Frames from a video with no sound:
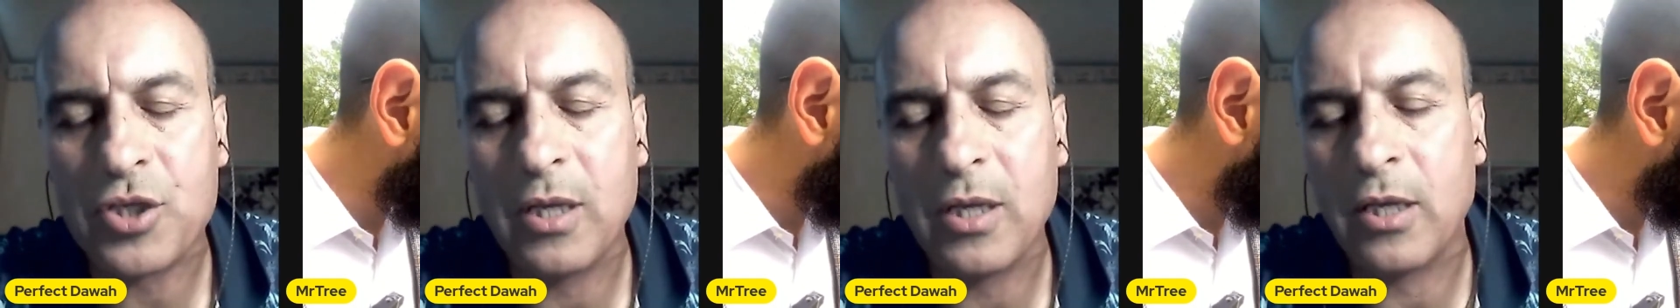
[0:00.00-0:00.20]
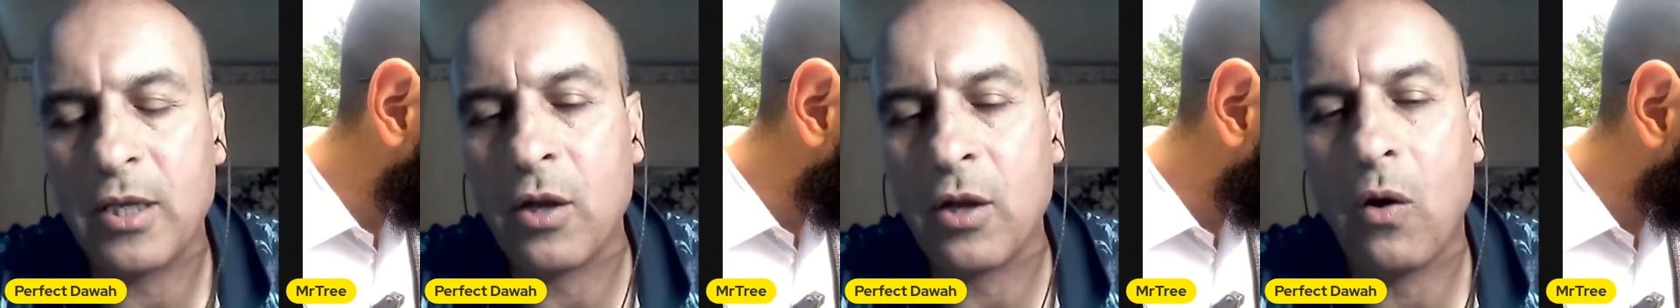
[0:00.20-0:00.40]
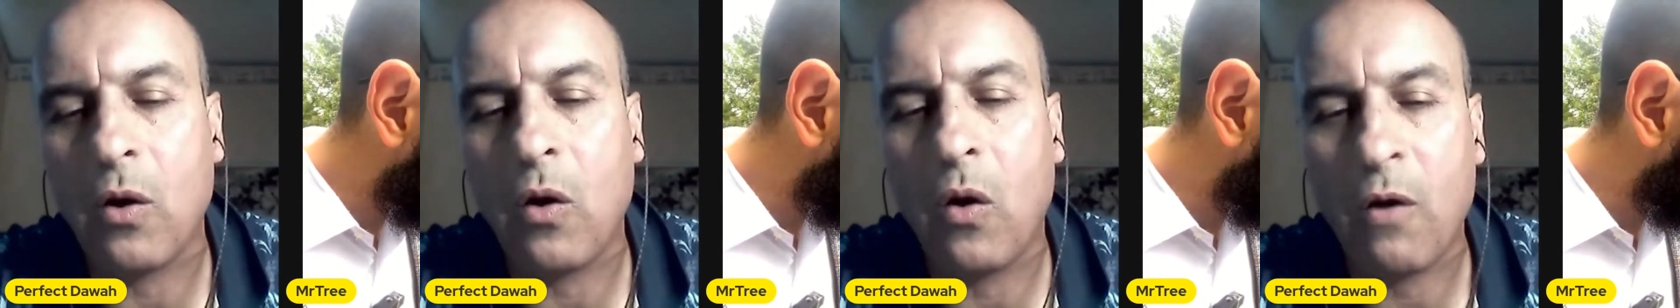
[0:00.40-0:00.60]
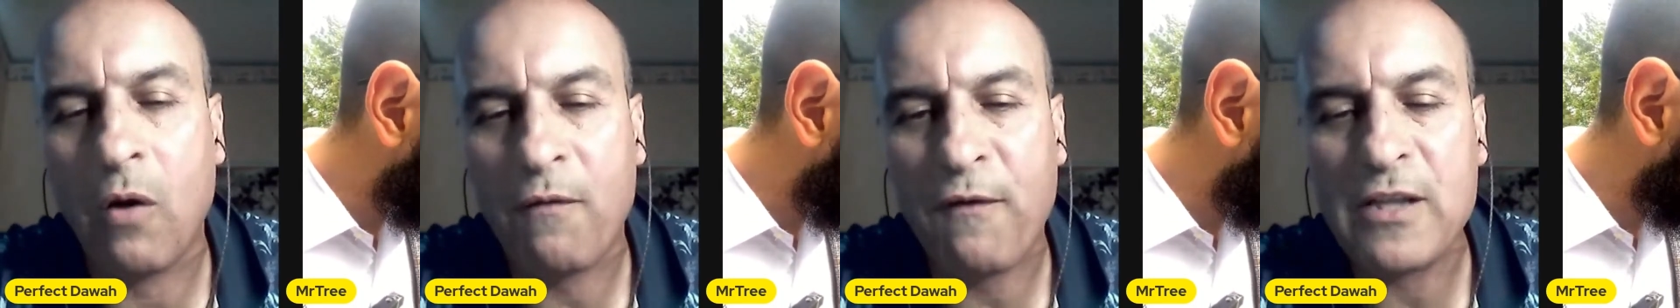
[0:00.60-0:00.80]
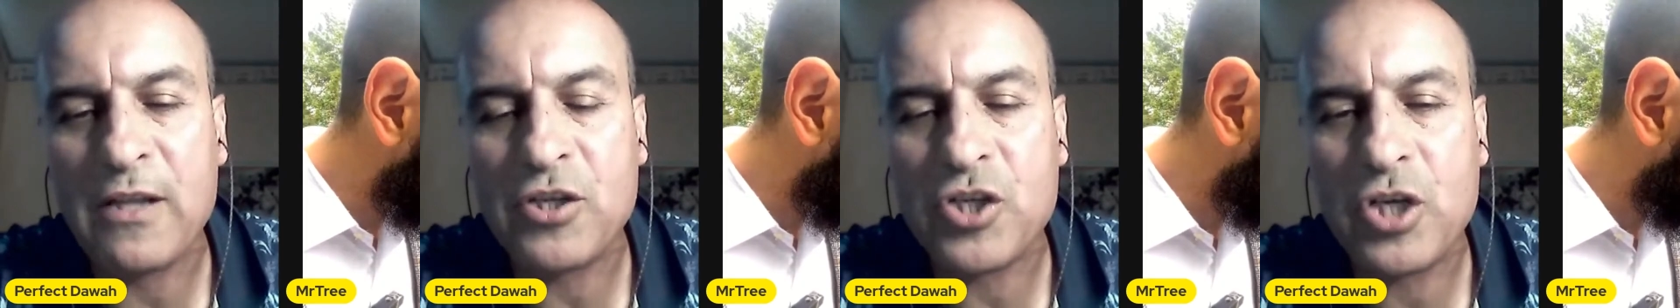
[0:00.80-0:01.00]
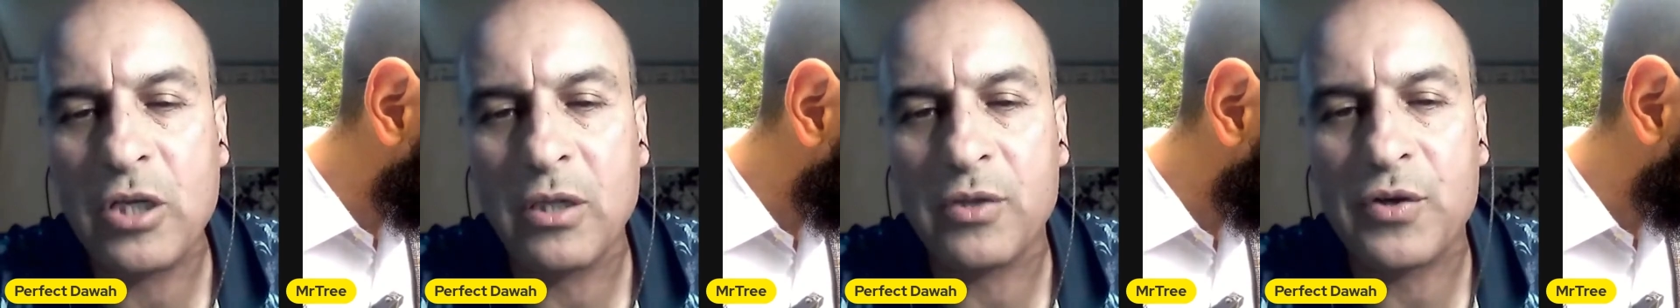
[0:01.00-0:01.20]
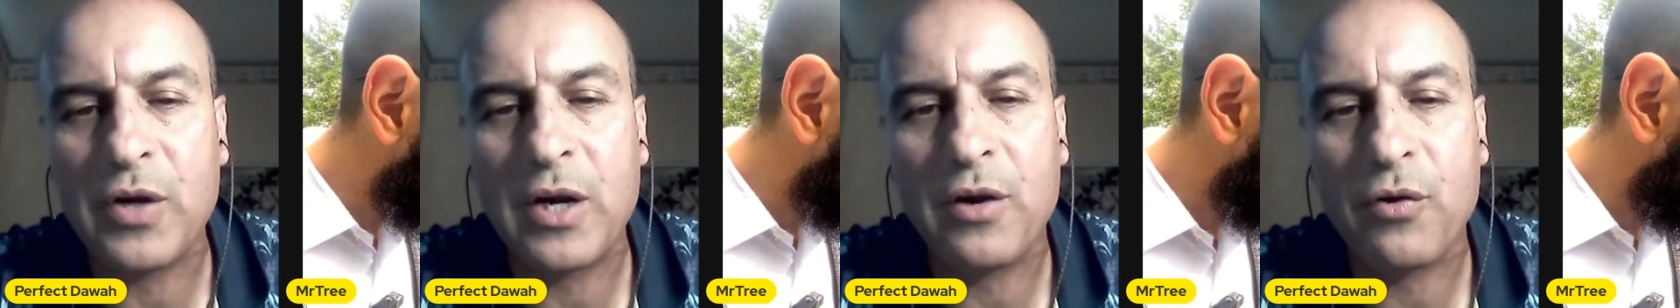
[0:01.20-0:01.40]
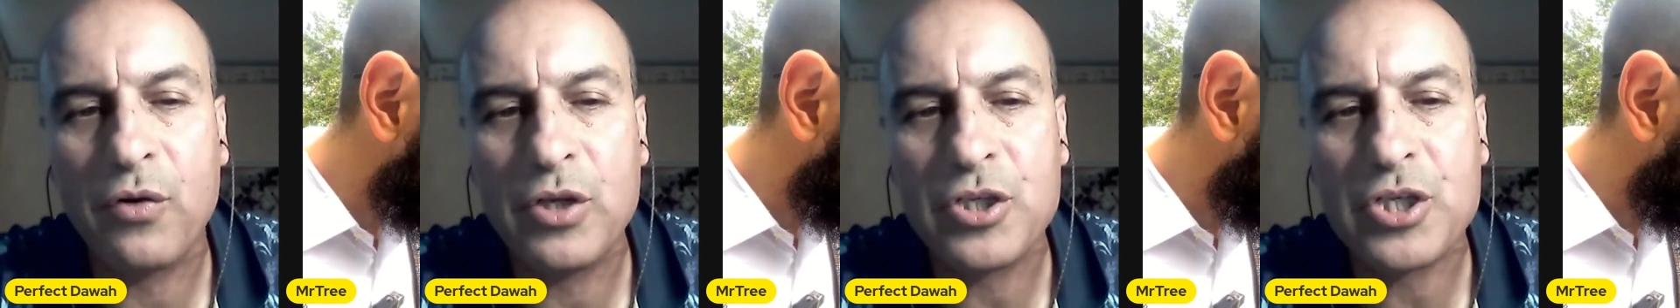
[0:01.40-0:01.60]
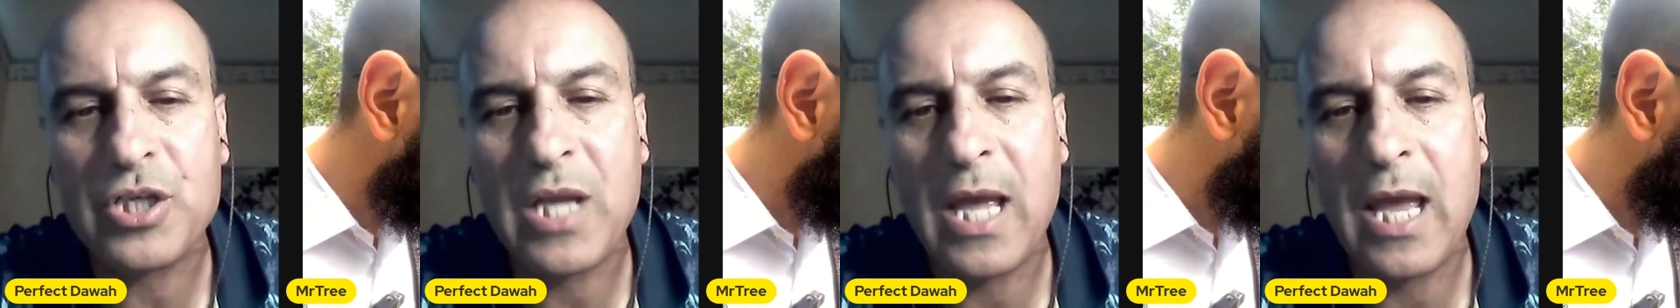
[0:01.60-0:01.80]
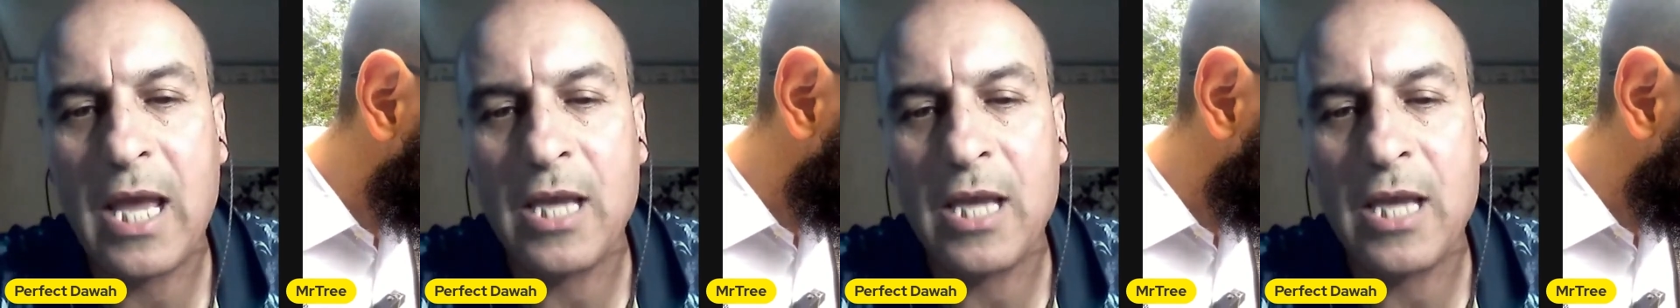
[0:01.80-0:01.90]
you know orphan children reach the